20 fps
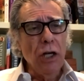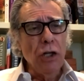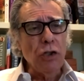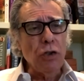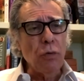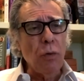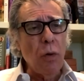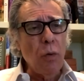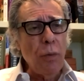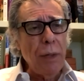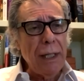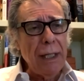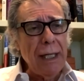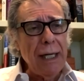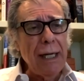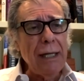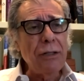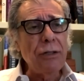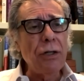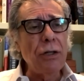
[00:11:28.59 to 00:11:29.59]
So what we
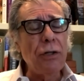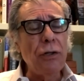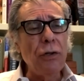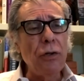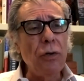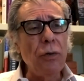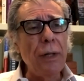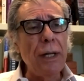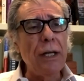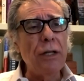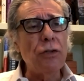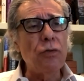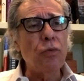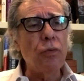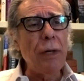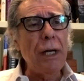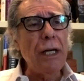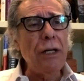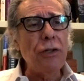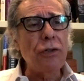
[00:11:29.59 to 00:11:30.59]
need to do is
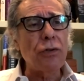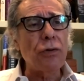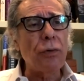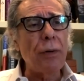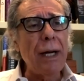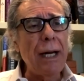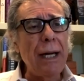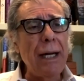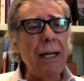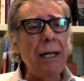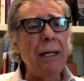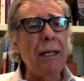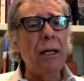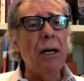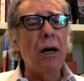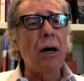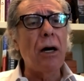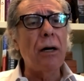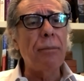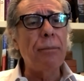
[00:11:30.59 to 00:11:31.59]

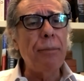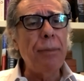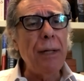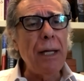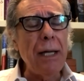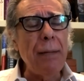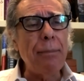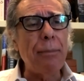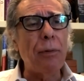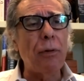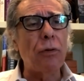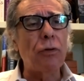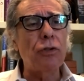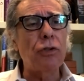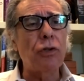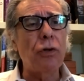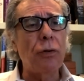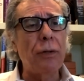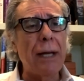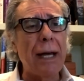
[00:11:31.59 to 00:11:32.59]
retrain our people
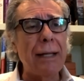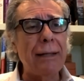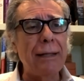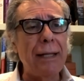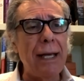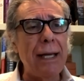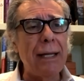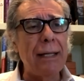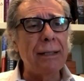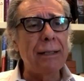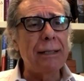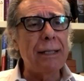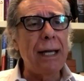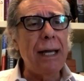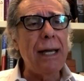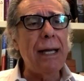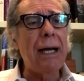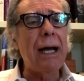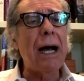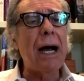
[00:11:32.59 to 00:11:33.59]
so that they can
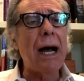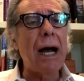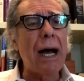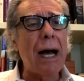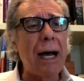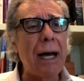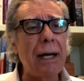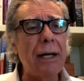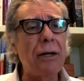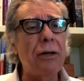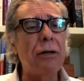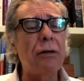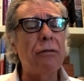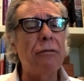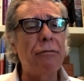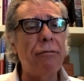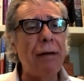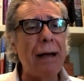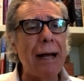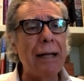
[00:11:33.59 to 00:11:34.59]
take
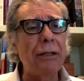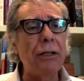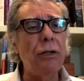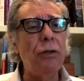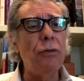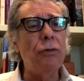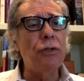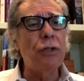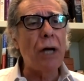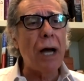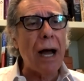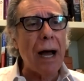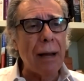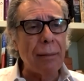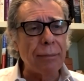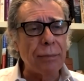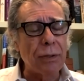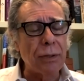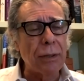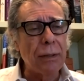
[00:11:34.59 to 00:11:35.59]
higher value
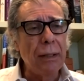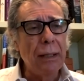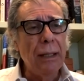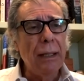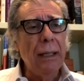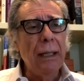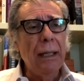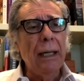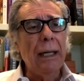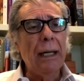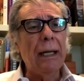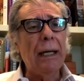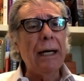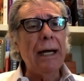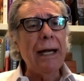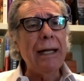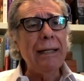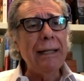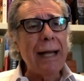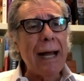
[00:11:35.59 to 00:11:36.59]
jobs.
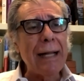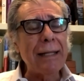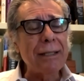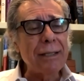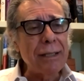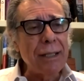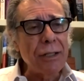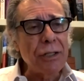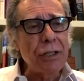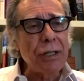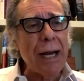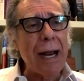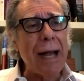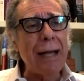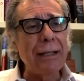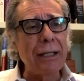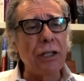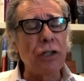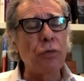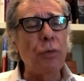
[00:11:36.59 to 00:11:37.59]
And that's the
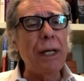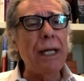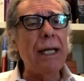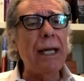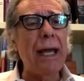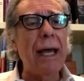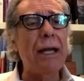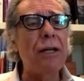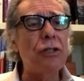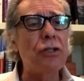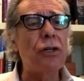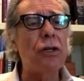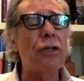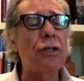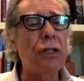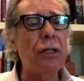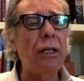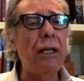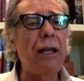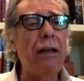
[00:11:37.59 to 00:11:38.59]
challenge. We can't
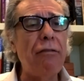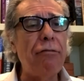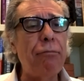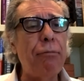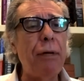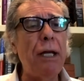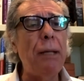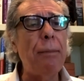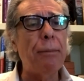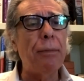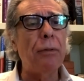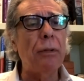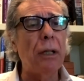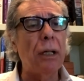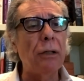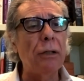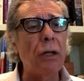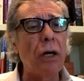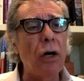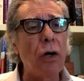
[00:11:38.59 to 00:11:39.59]
just leave
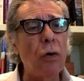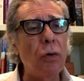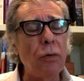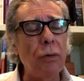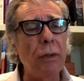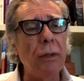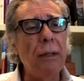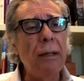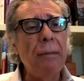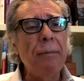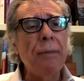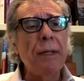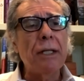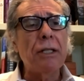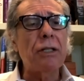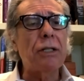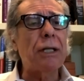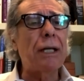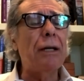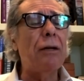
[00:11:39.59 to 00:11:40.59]
people alone.
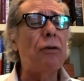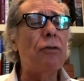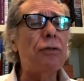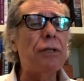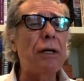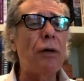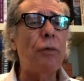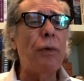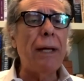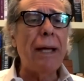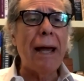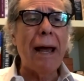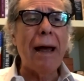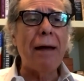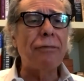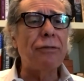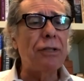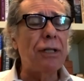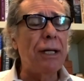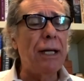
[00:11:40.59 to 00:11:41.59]
Skills that we
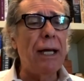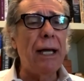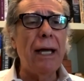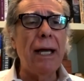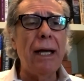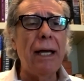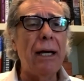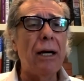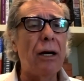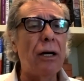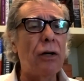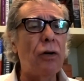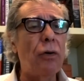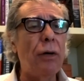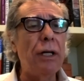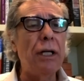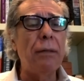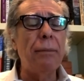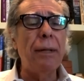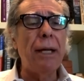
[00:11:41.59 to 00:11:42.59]
have today are
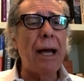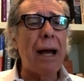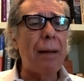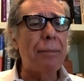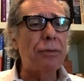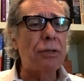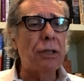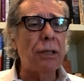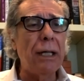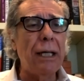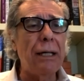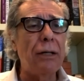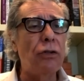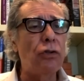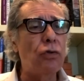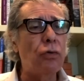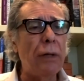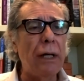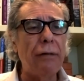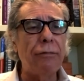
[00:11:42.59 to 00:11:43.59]
going to be obsolete
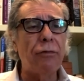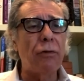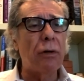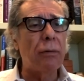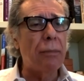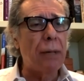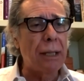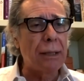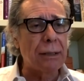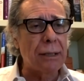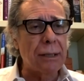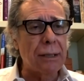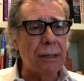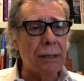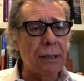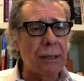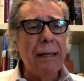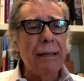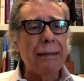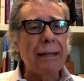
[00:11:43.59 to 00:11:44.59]
in 24
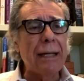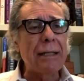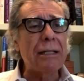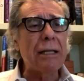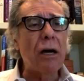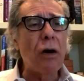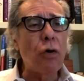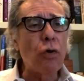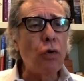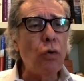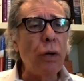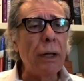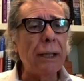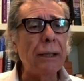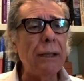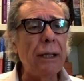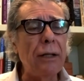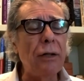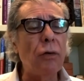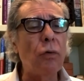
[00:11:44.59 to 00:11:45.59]
months. That's how
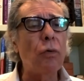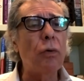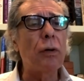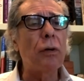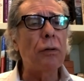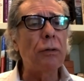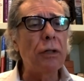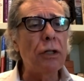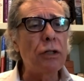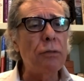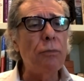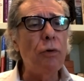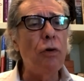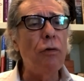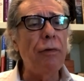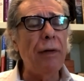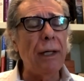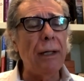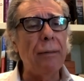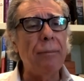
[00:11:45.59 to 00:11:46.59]
quickly the world is
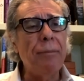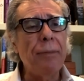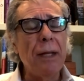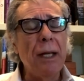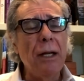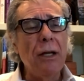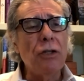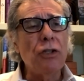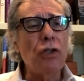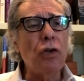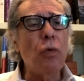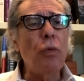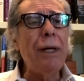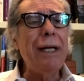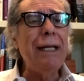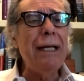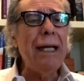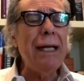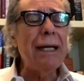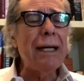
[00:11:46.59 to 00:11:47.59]
moving. So
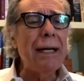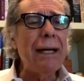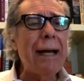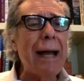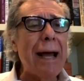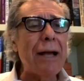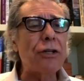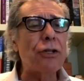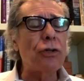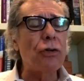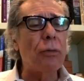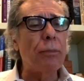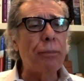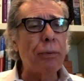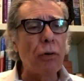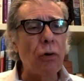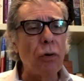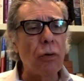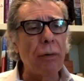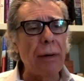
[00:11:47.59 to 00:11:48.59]
we need a national
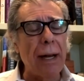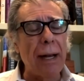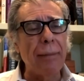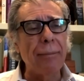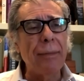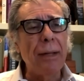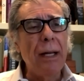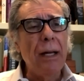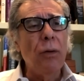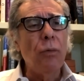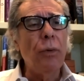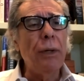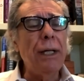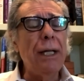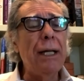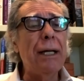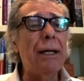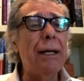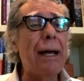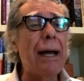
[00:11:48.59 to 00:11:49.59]
program. We
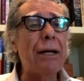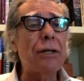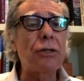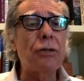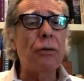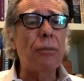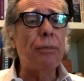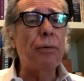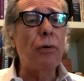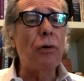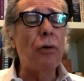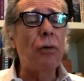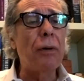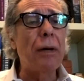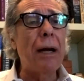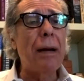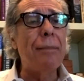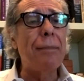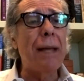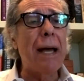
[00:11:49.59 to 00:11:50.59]
need a national
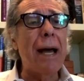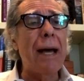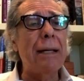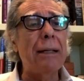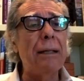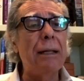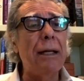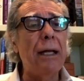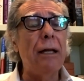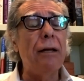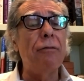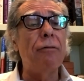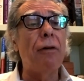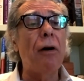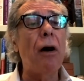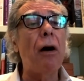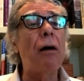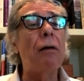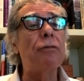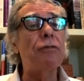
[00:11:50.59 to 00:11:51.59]
program that
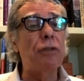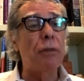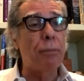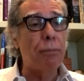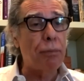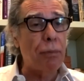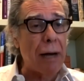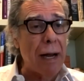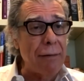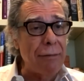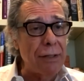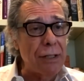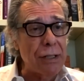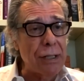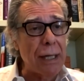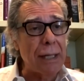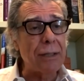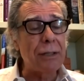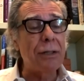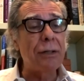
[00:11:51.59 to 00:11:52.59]
involves the private
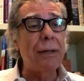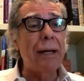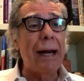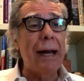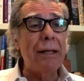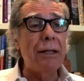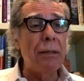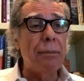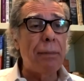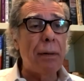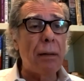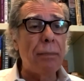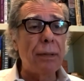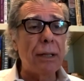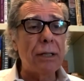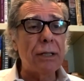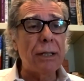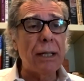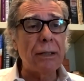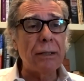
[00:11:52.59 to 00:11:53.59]
sector and the
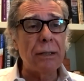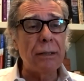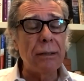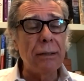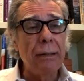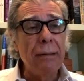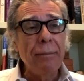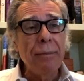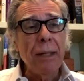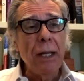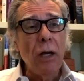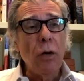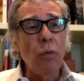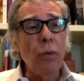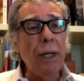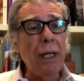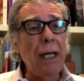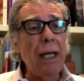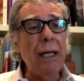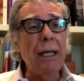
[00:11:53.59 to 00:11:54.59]
public sector.
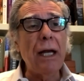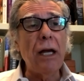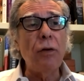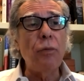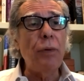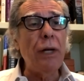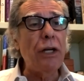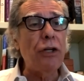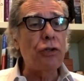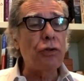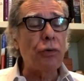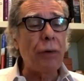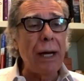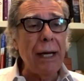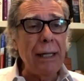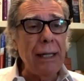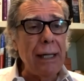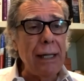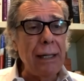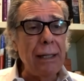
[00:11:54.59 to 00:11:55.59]
We need a
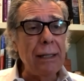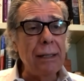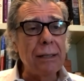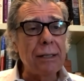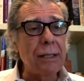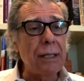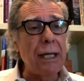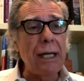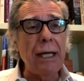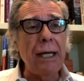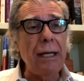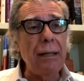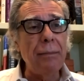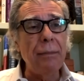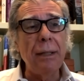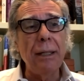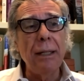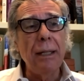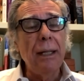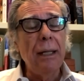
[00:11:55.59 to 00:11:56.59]
retraining
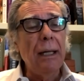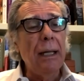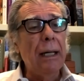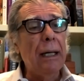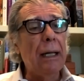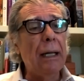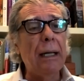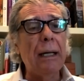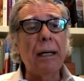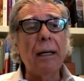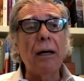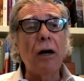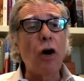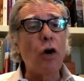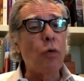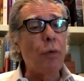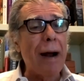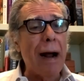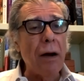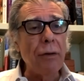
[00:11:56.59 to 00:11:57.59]
scheme
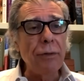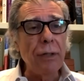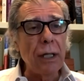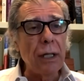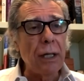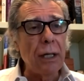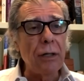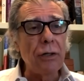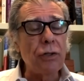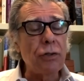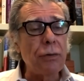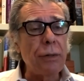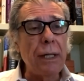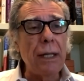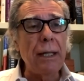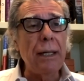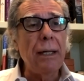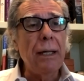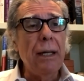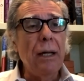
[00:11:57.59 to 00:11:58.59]
around the
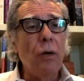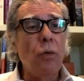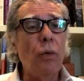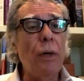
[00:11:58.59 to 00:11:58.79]
country.